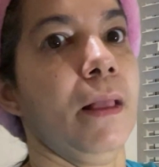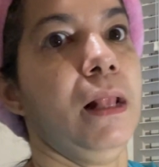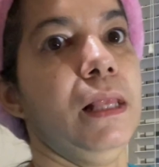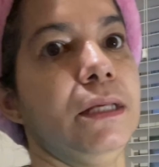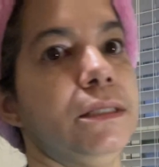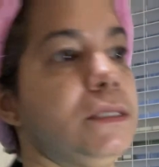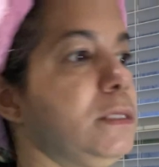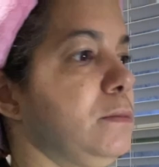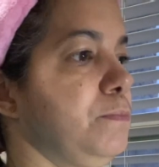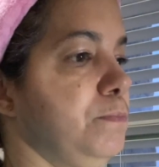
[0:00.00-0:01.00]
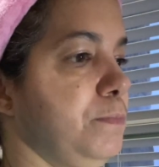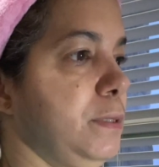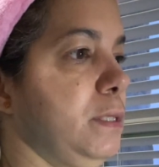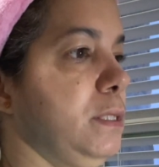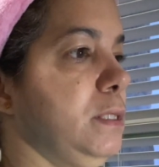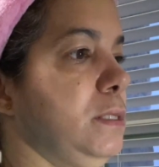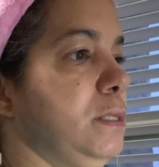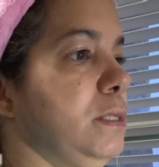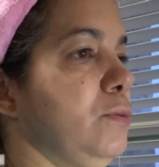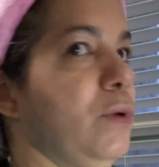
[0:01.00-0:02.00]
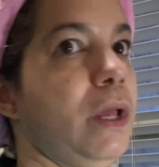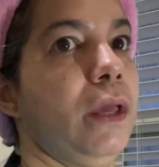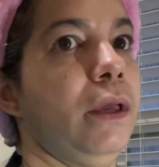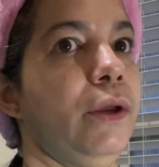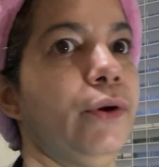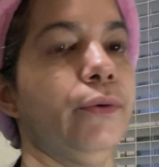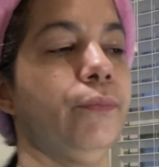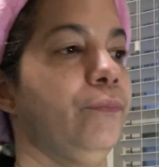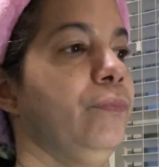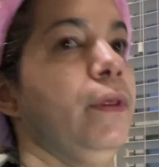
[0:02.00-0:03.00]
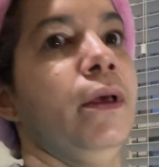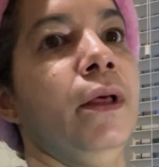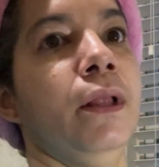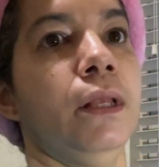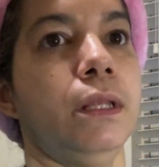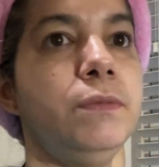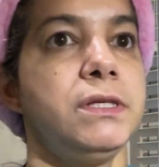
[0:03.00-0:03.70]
let's put this right here. Let me see